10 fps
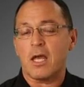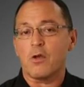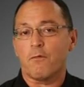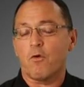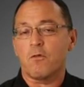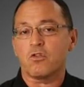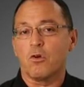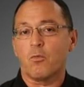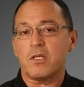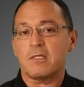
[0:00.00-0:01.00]
and therefore there's
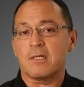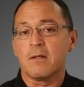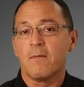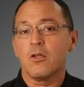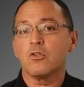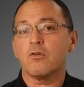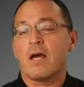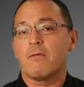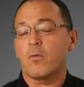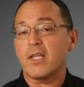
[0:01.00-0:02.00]
no reason to
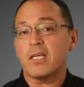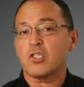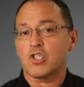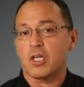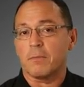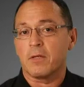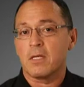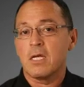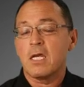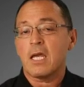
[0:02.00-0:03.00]
have a relationship.
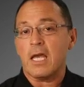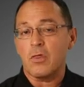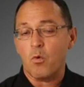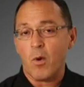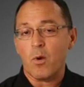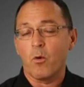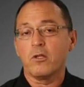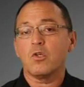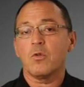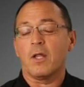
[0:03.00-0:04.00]
In the way
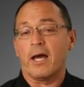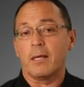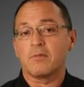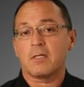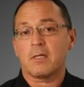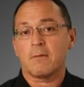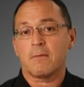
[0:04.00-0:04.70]
we're doing the labs,